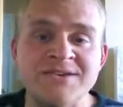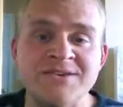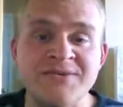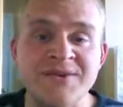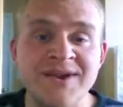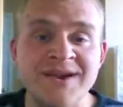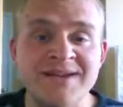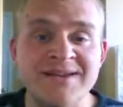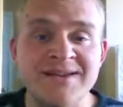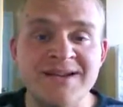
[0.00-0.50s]

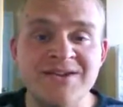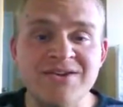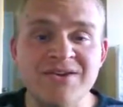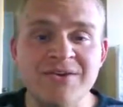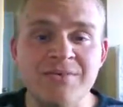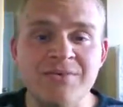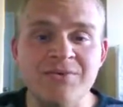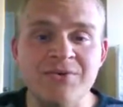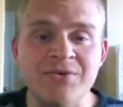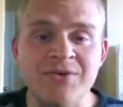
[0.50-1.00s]
So we got down to
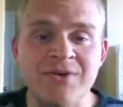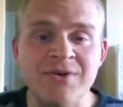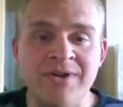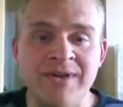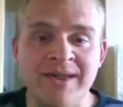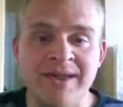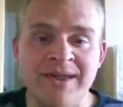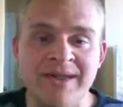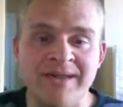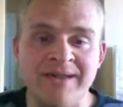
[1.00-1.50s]
the
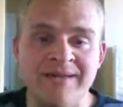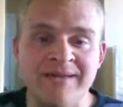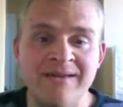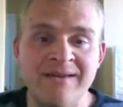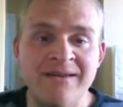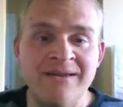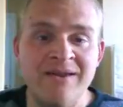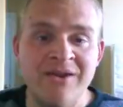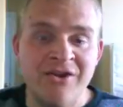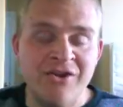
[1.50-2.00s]
pool, and
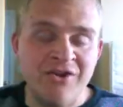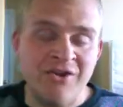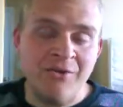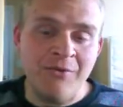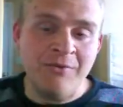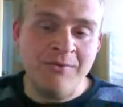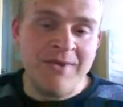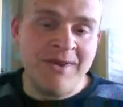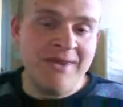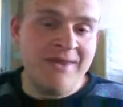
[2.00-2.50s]

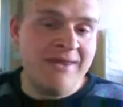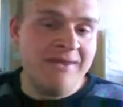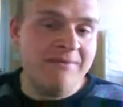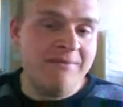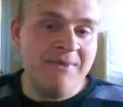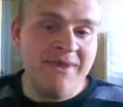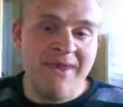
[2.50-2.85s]
me